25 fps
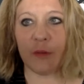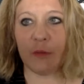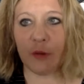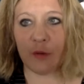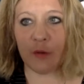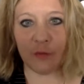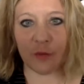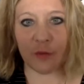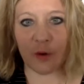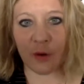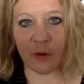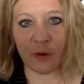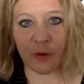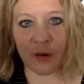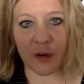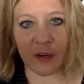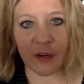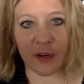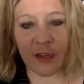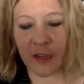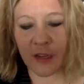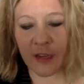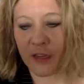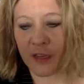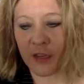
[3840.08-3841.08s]
move forward,
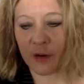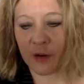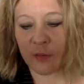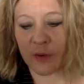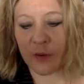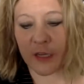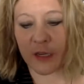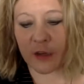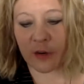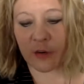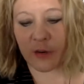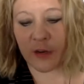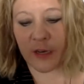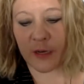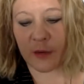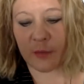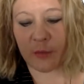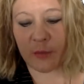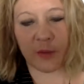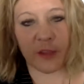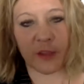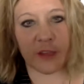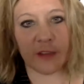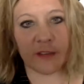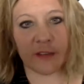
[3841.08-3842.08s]
we create a
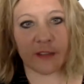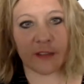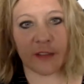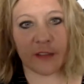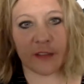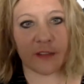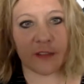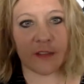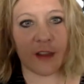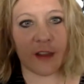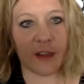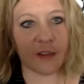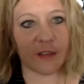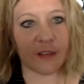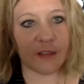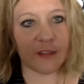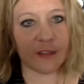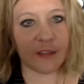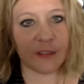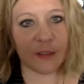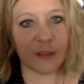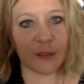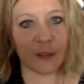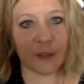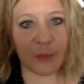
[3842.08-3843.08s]
place that's not
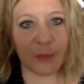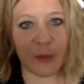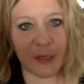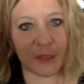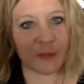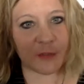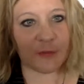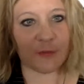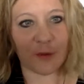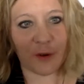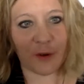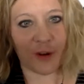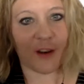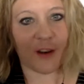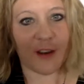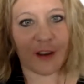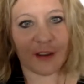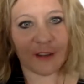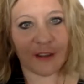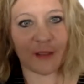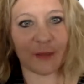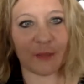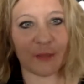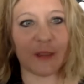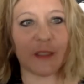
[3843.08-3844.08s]
just space for
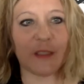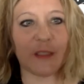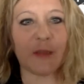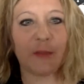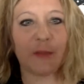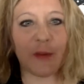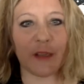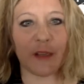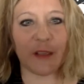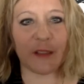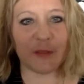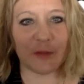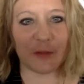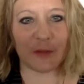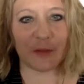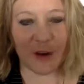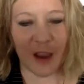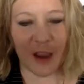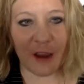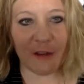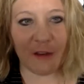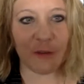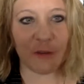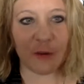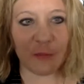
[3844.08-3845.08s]
us, but space for
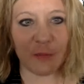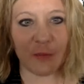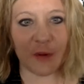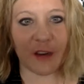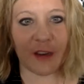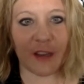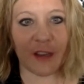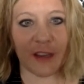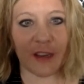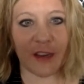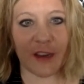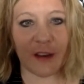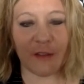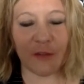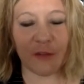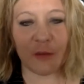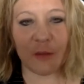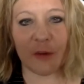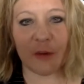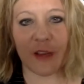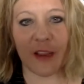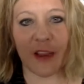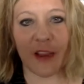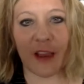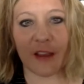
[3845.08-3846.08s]
everybody, and
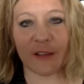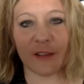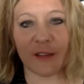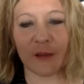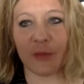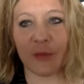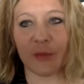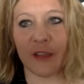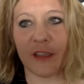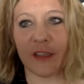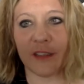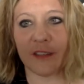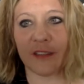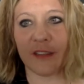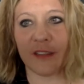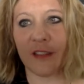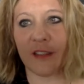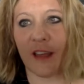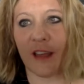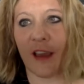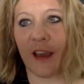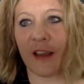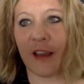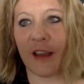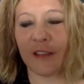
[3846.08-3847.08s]
everybody has a place in
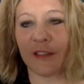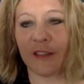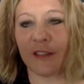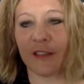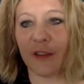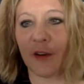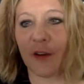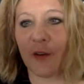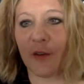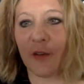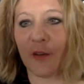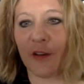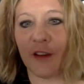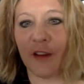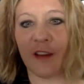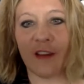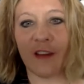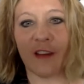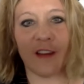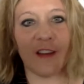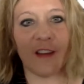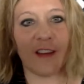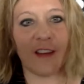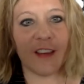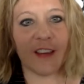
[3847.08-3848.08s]
that. So
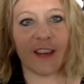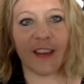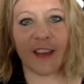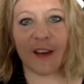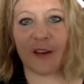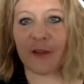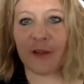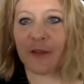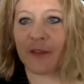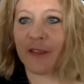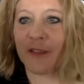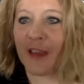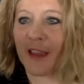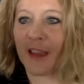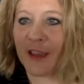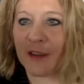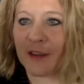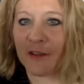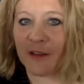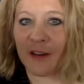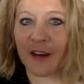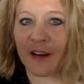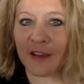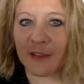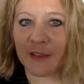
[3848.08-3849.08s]
you know, thank you
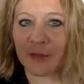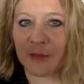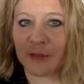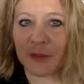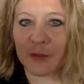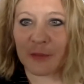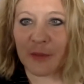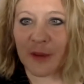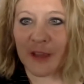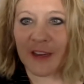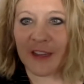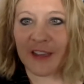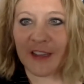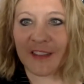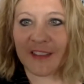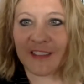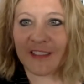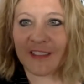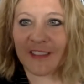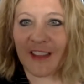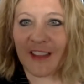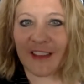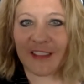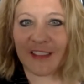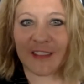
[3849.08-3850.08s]
guys for spending
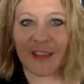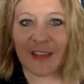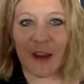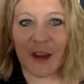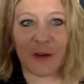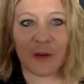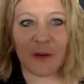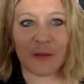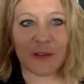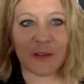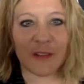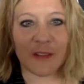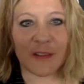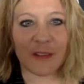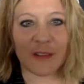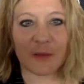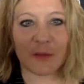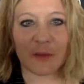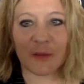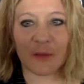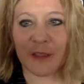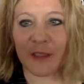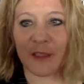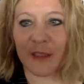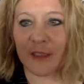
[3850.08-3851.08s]
this last hour with us. We
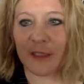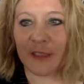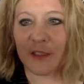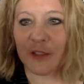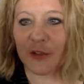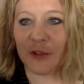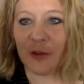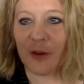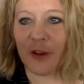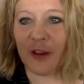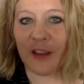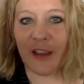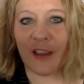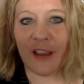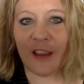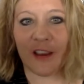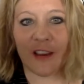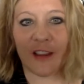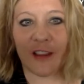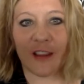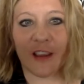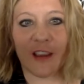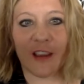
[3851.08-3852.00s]
really enjoyed it.